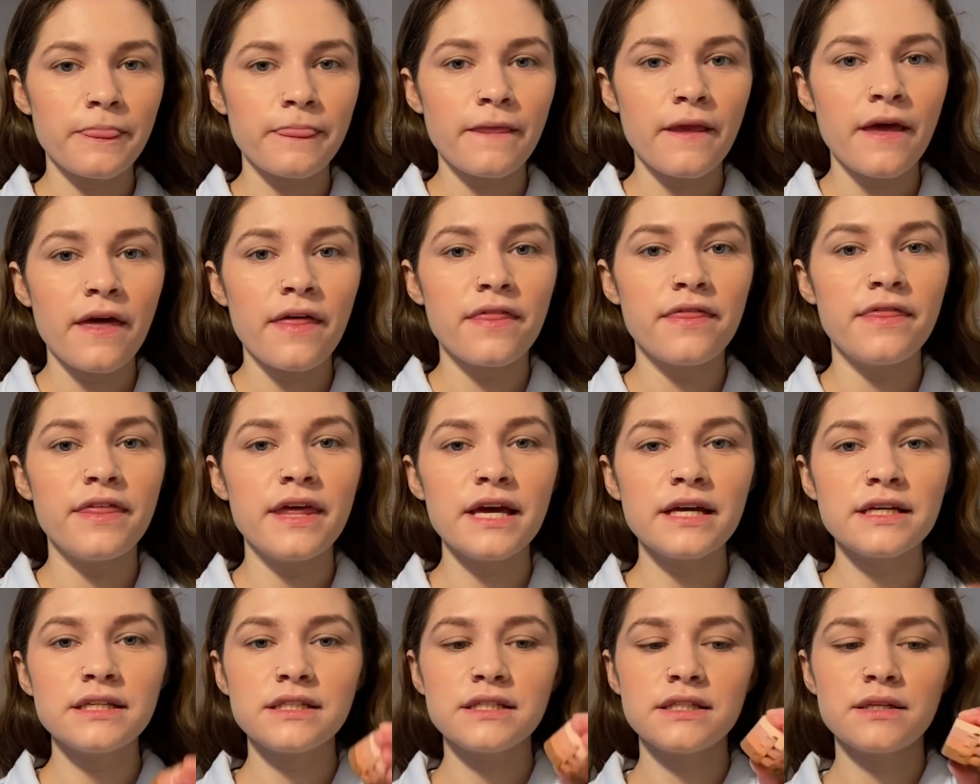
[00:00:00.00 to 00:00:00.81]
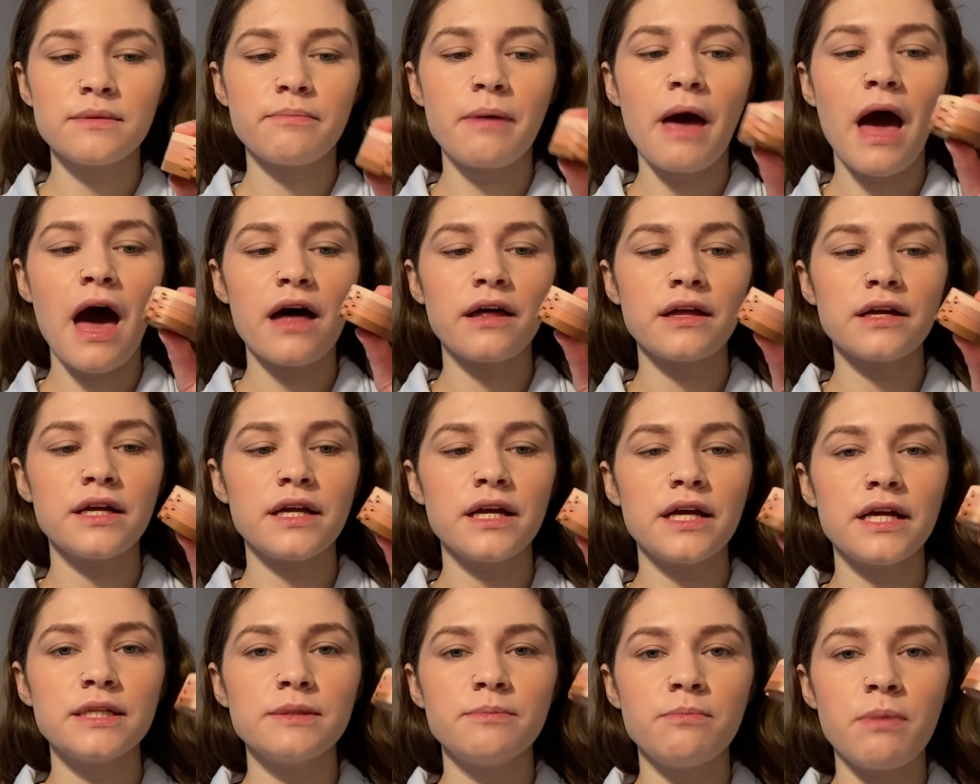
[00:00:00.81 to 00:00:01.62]
this palette
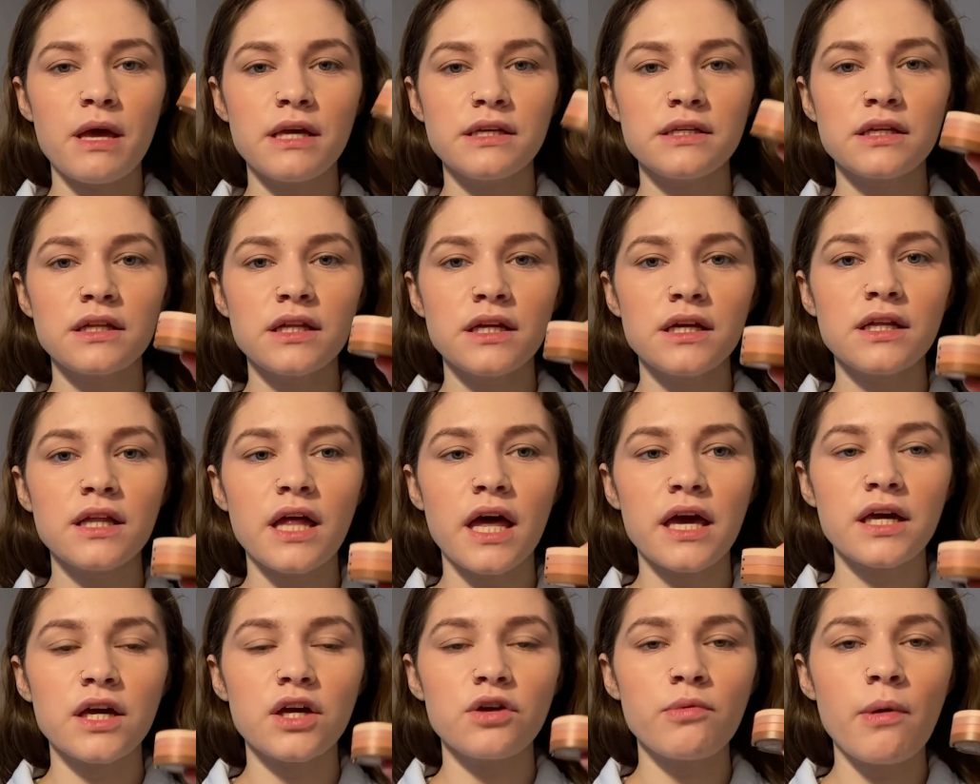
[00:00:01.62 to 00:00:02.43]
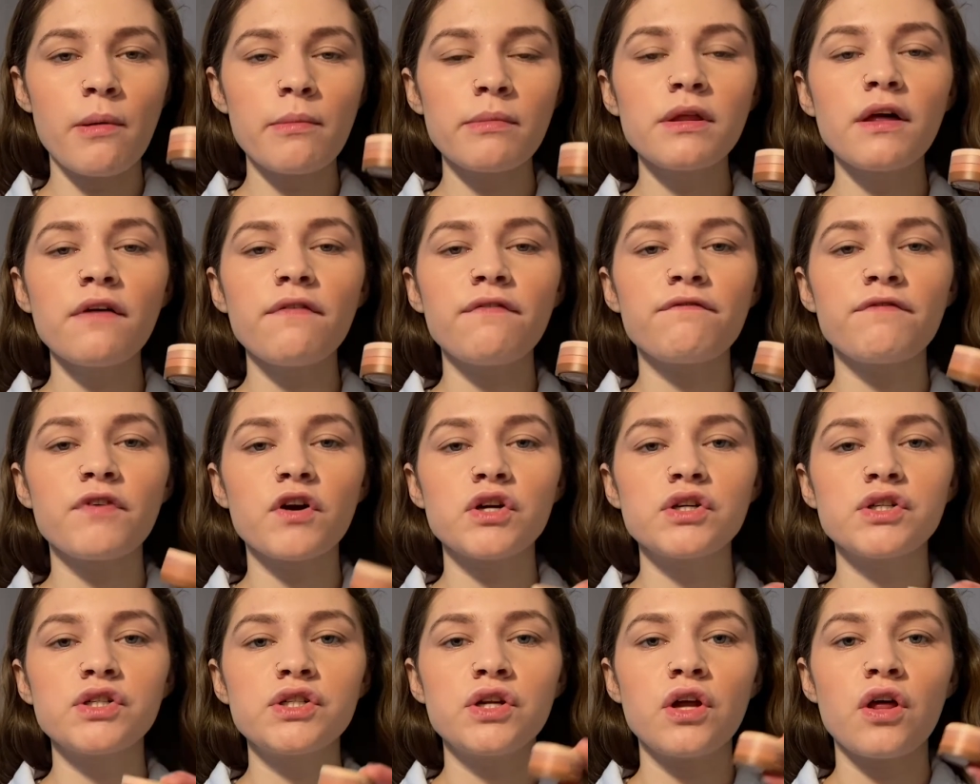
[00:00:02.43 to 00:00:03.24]
is basically like, remember the
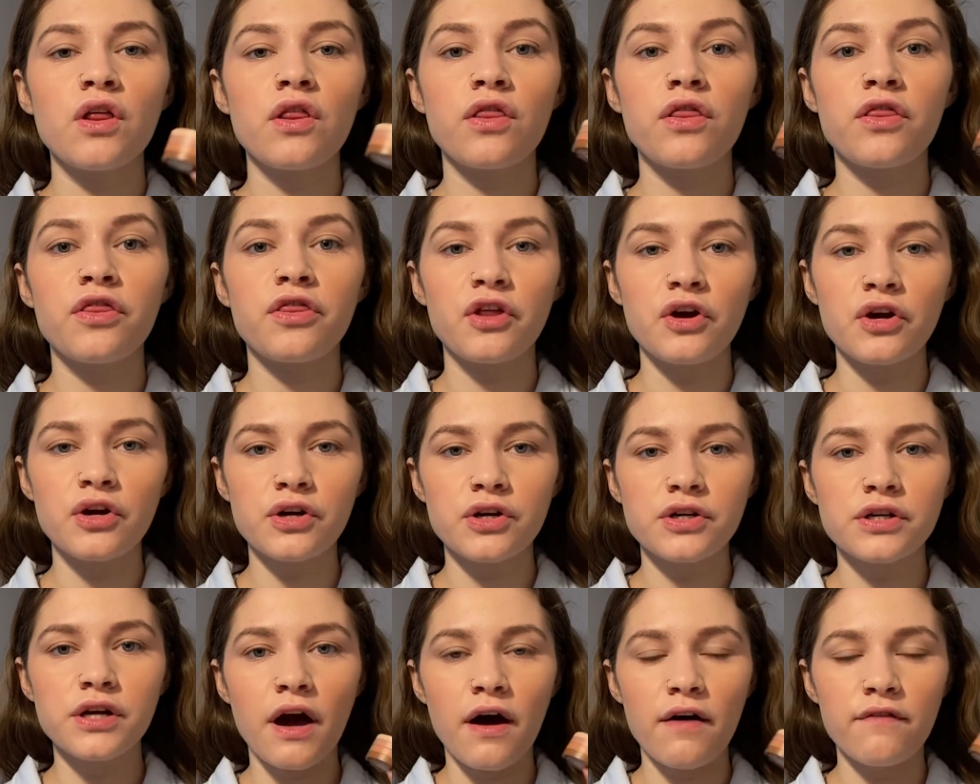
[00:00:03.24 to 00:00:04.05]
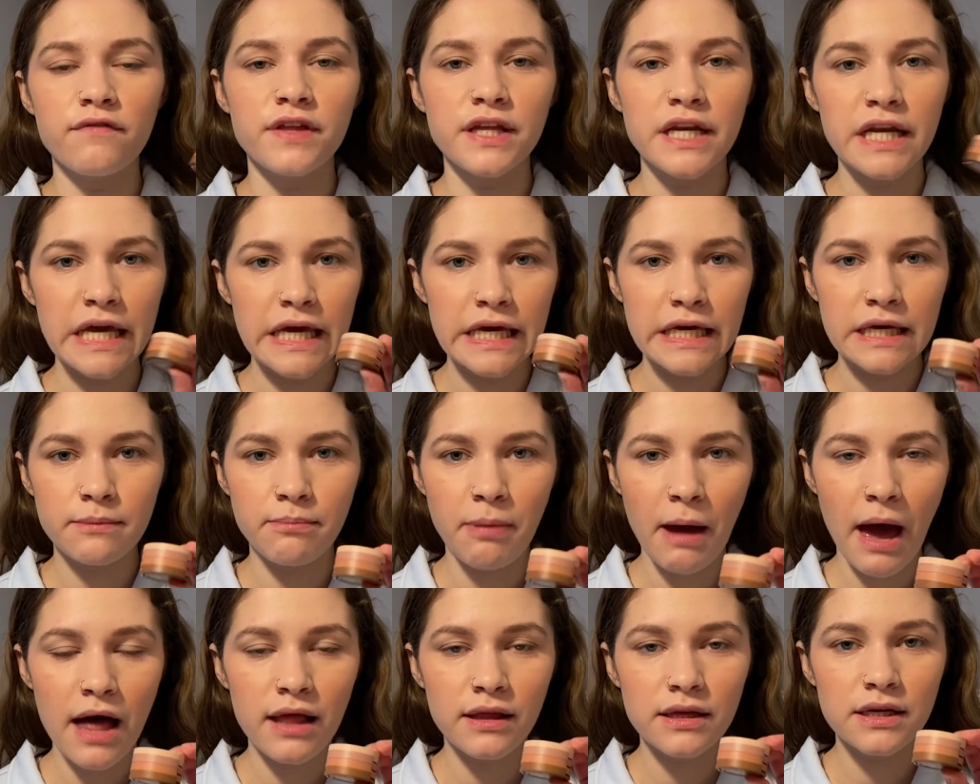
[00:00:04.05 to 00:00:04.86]
first third of the Naked
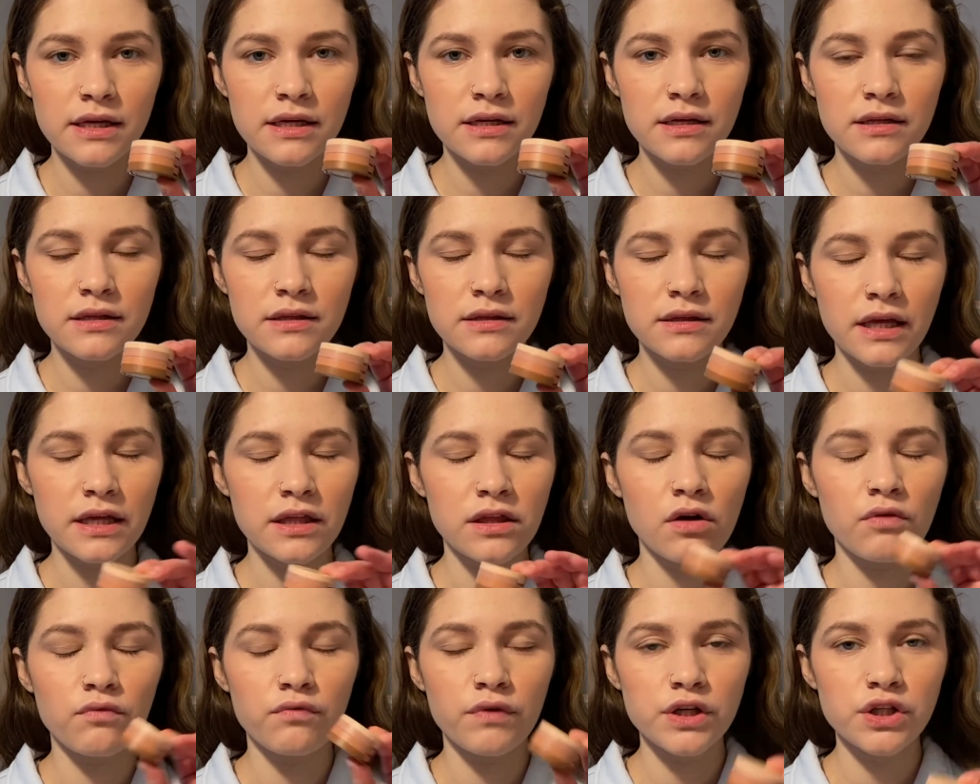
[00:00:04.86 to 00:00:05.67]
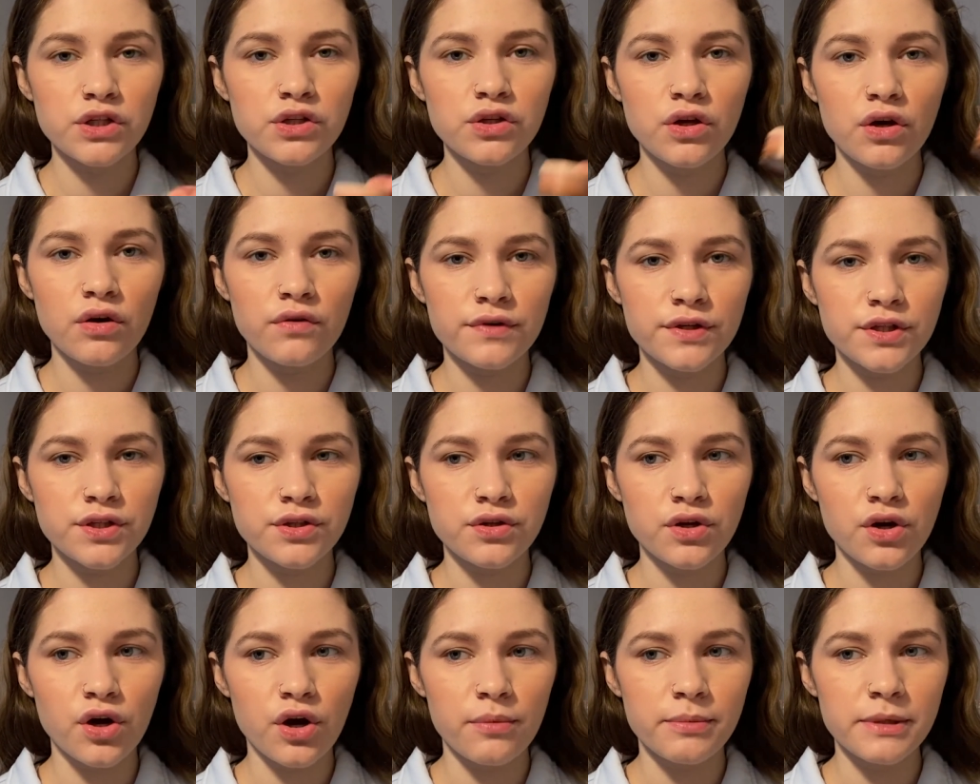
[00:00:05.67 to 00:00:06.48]
palette? Like the original
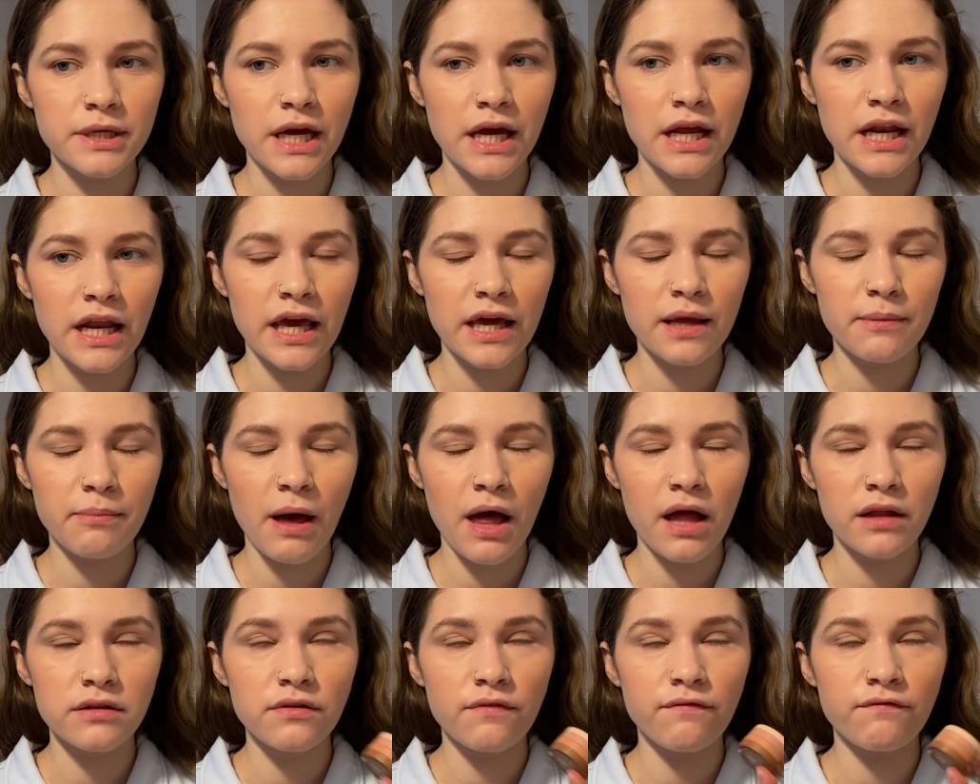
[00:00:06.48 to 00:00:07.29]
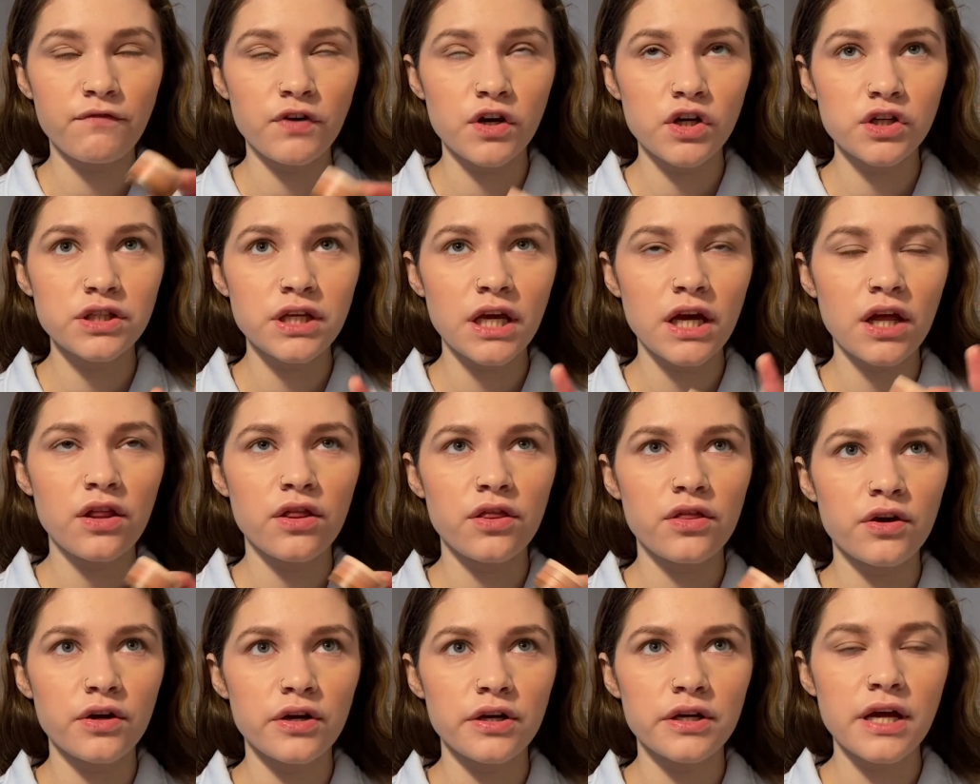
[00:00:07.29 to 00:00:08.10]
Urban Decay Naked palette, the first like
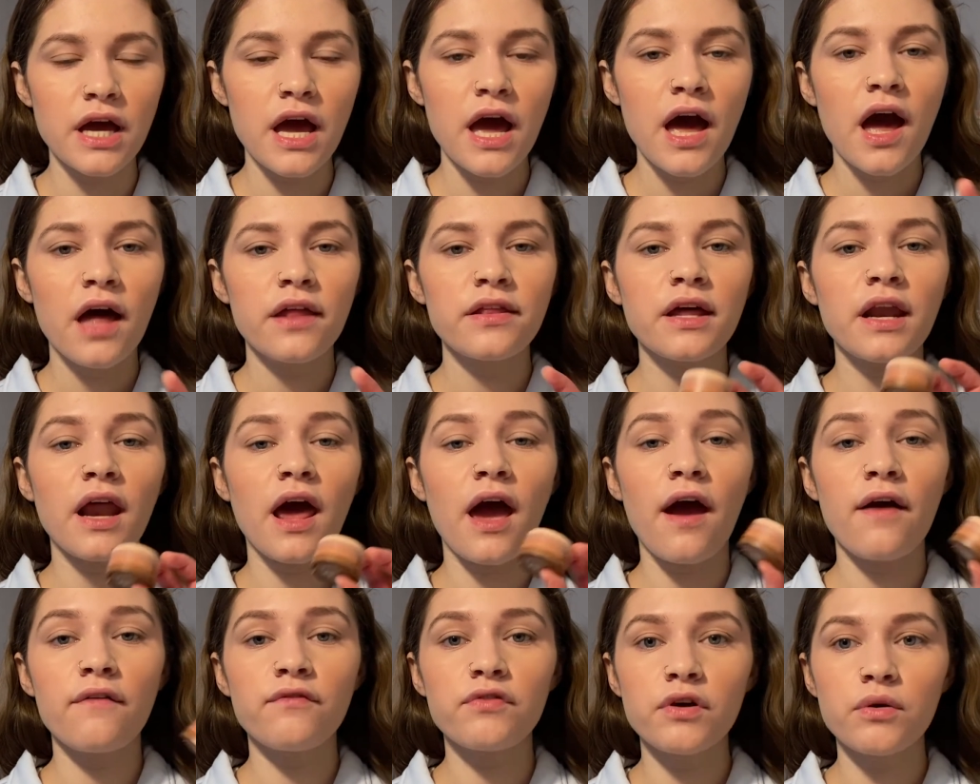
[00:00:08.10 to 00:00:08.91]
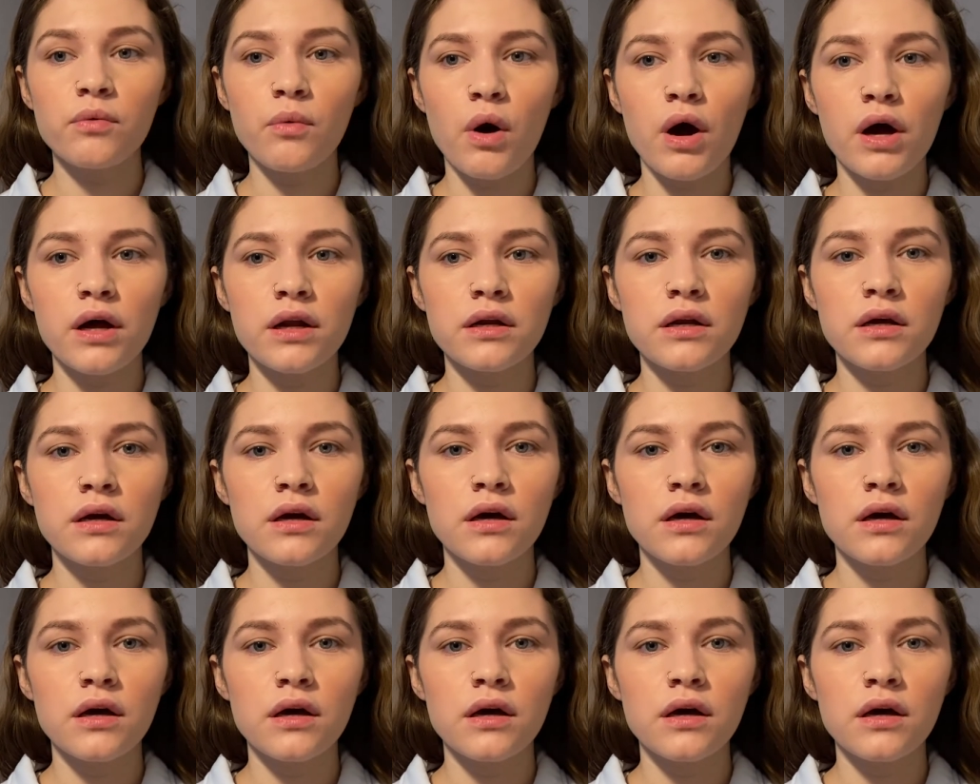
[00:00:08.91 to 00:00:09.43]
third that everyone